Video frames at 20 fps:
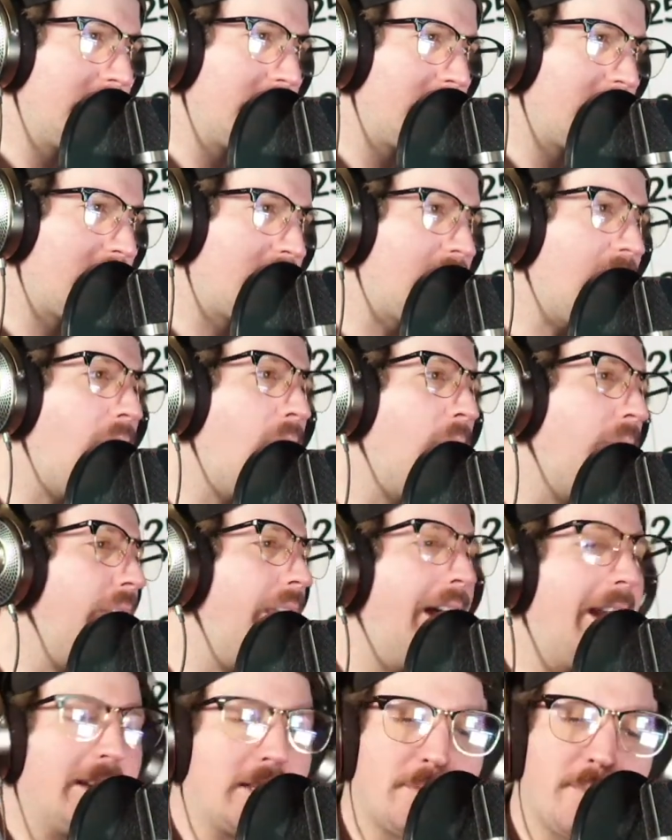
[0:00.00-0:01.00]
So
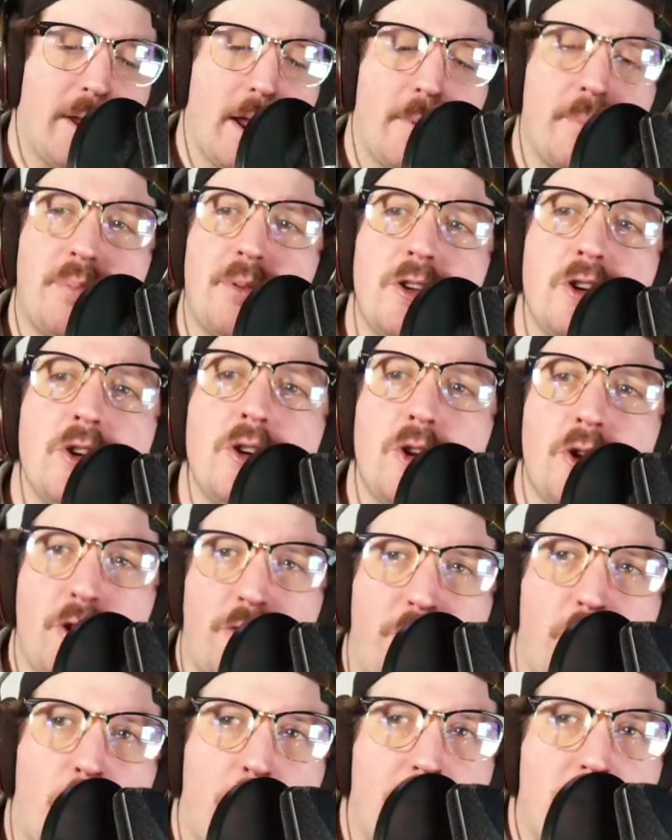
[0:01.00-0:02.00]
nice, man.
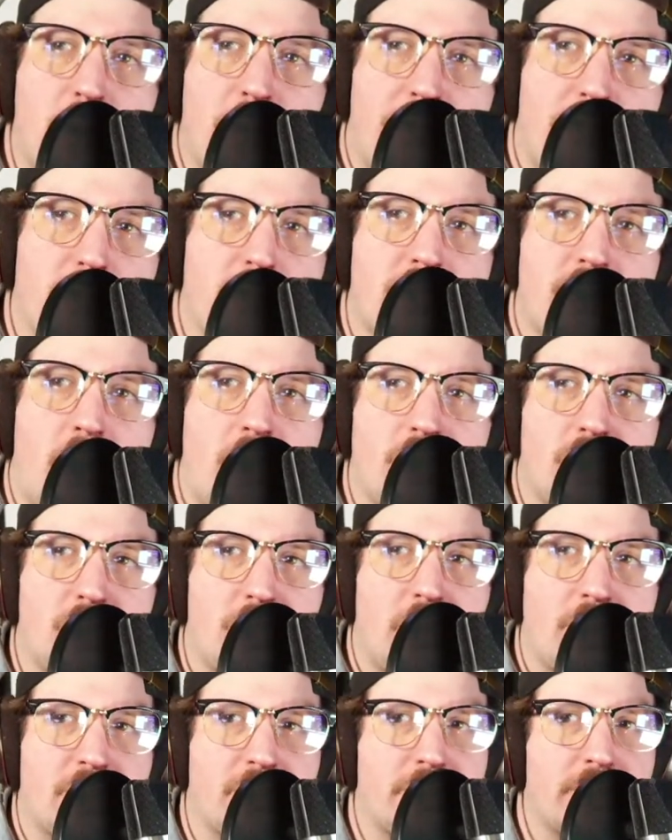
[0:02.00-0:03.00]
Beautiful, beautiful song
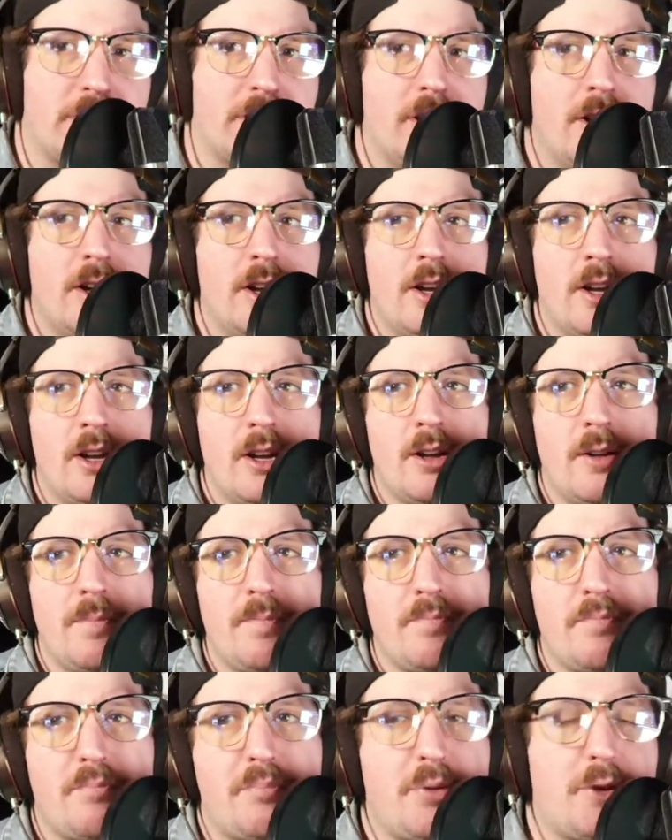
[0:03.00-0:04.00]
structure.
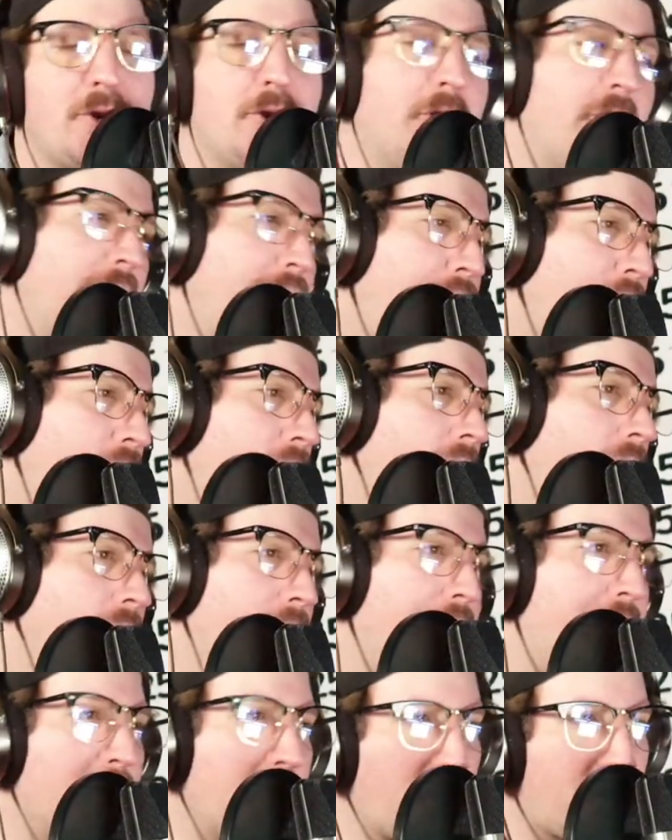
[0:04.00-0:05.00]
Beautiful,
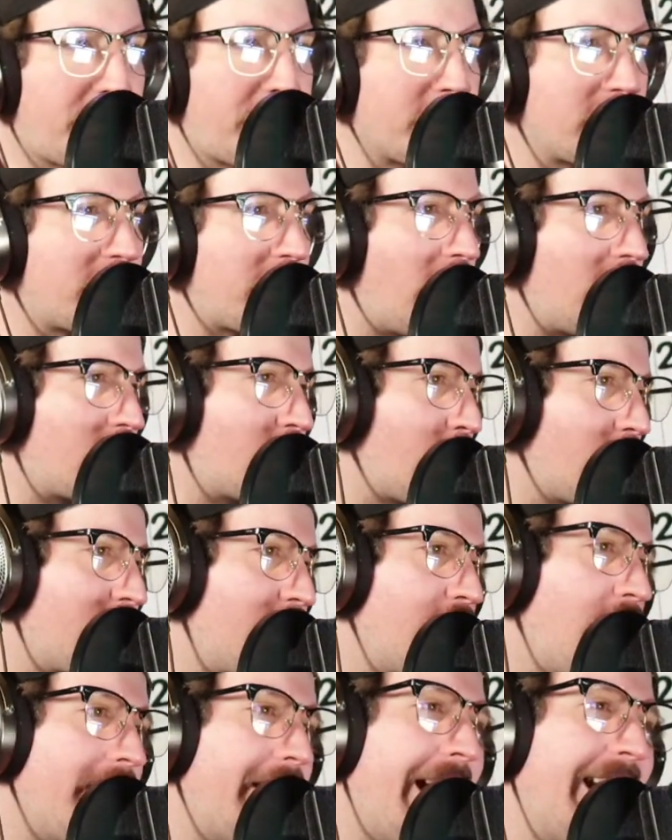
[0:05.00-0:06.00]
beautiful song
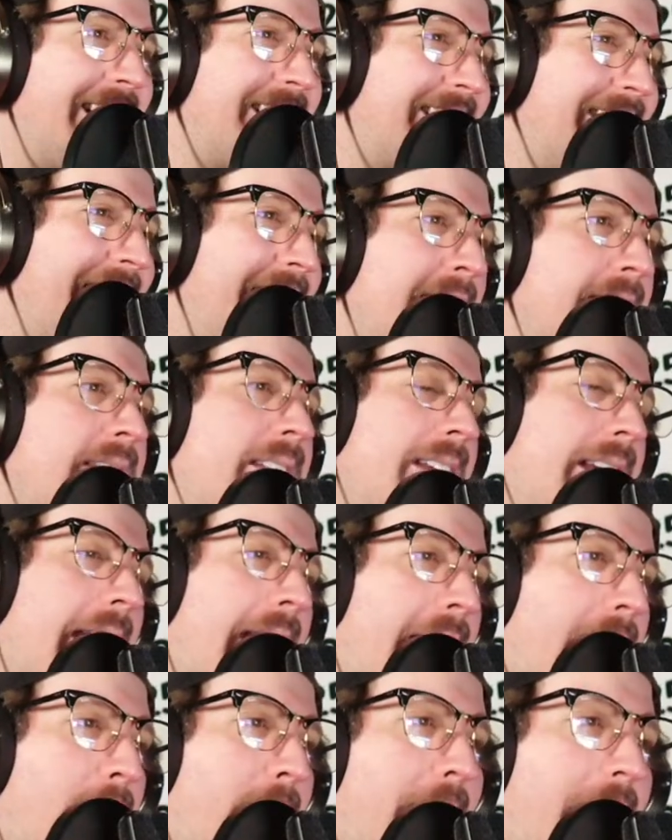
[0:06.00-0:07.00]
structure, y'all. That is In the
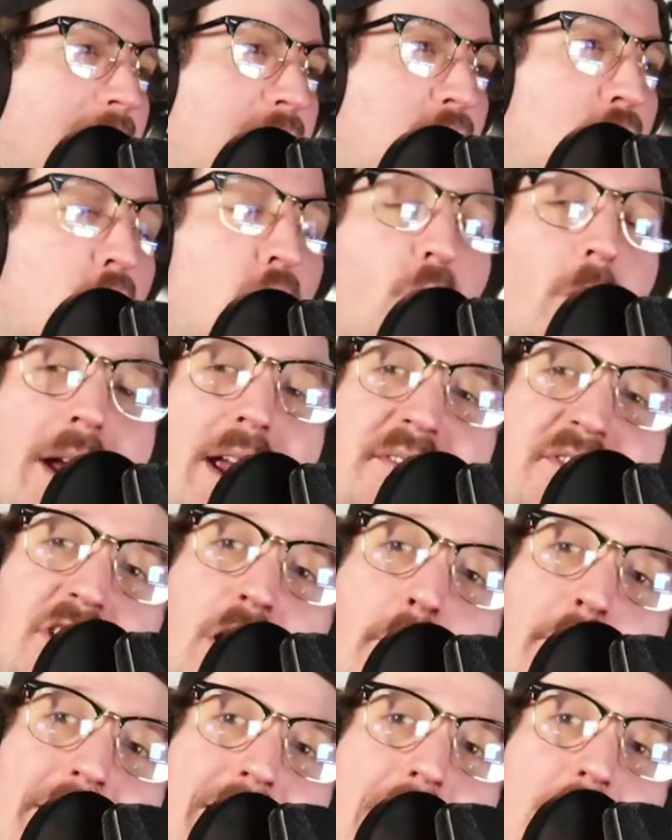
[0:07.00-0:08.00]
Air by June Wave,
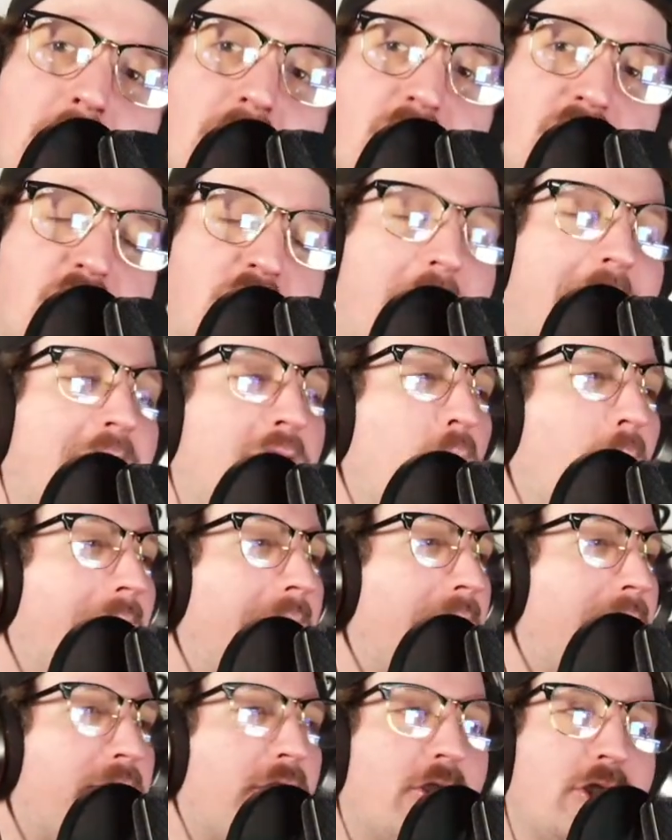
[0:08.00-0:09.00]
coming out
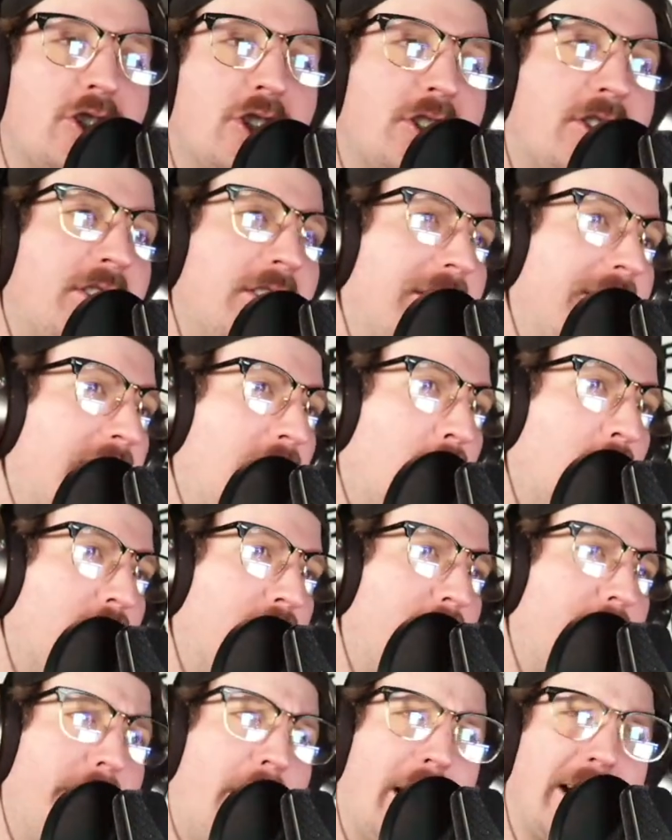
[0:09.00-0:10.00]
January 3rd. Just to,
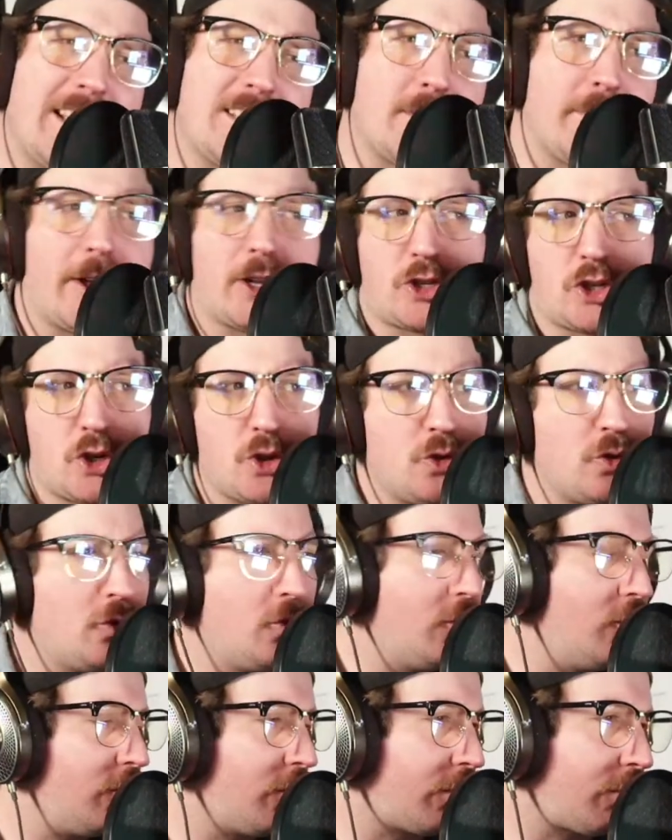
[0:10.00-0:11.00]
I guess about
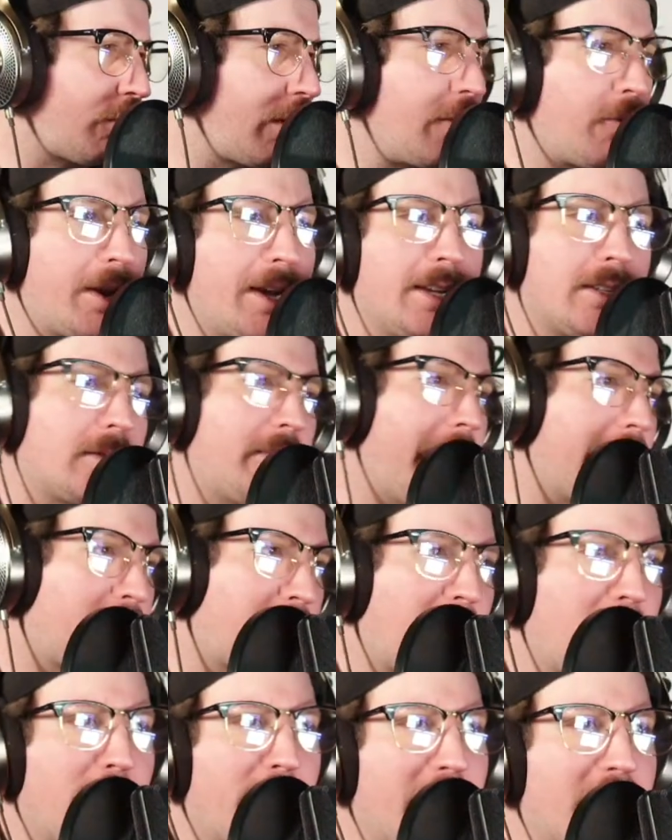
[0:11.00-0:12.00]
3 weeks, about
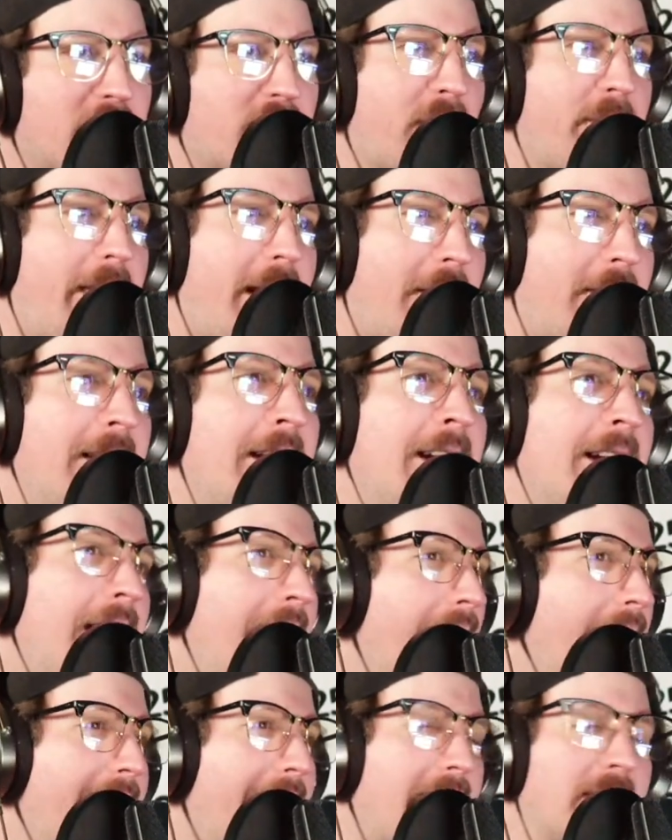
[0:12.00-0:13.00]
3 weeks from now,
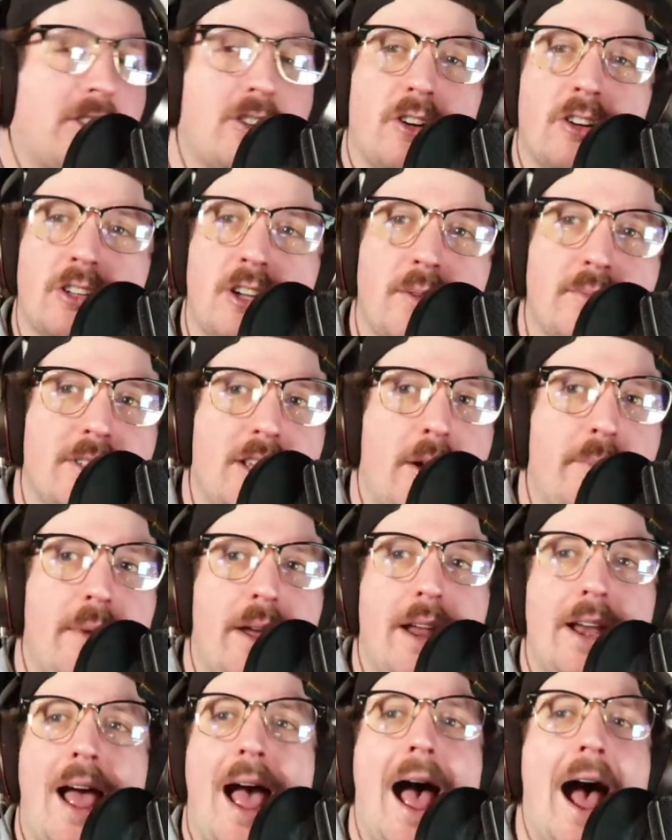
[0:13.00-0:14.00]
that song comes out,
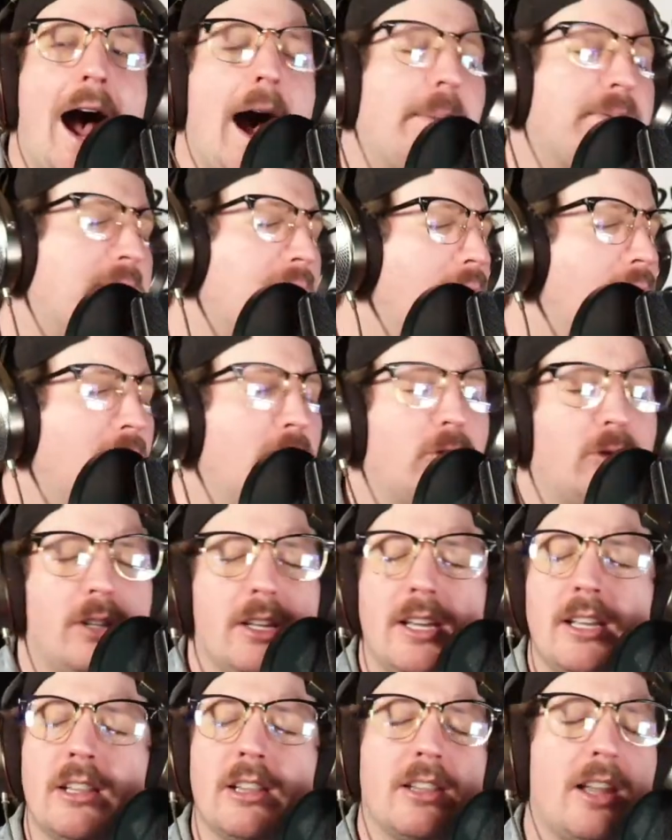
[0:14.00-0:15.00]
man.
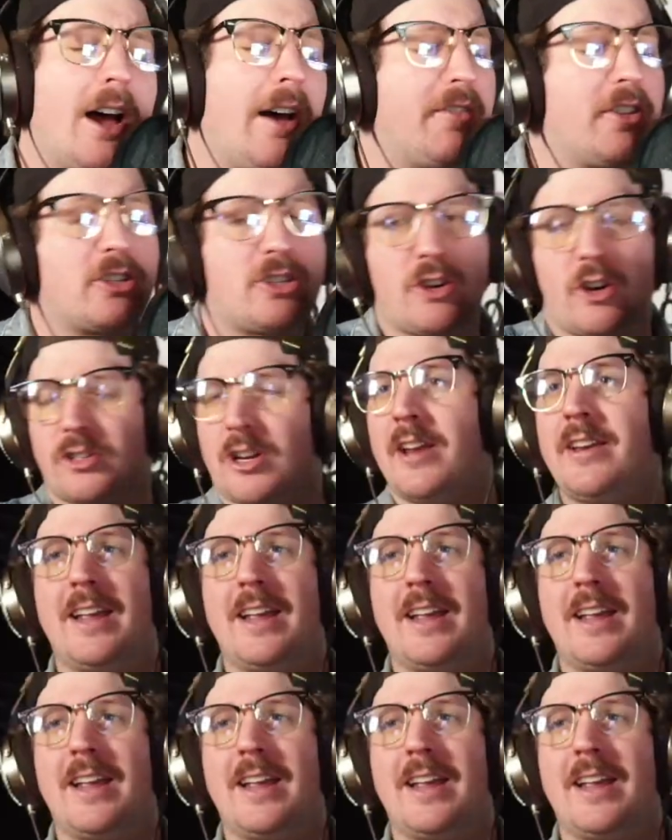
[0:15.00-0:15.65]
Absolutely love the structure.